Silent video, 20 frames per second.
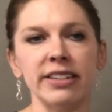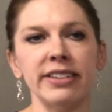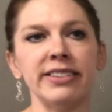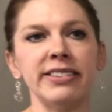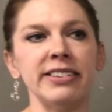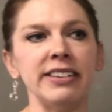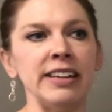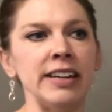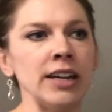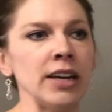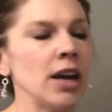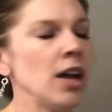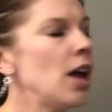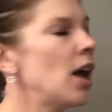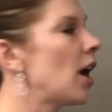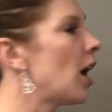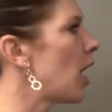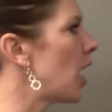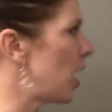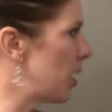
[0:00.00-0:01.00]
see
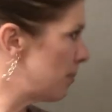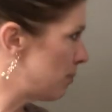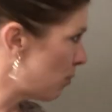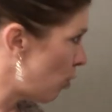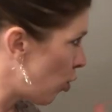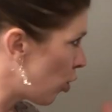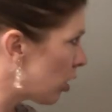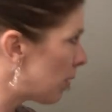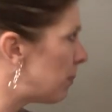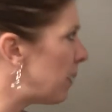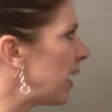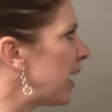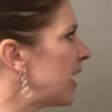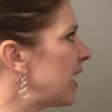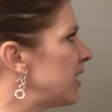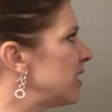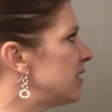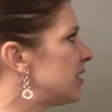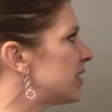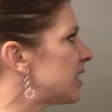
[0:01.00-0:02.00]
more
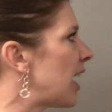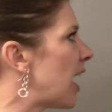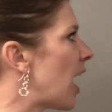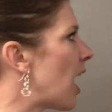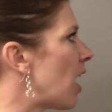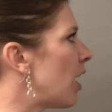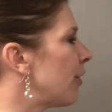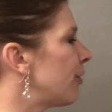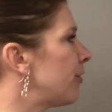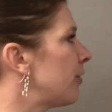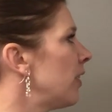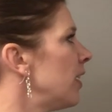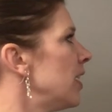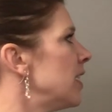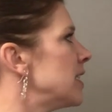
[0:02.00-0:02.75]
paid staff,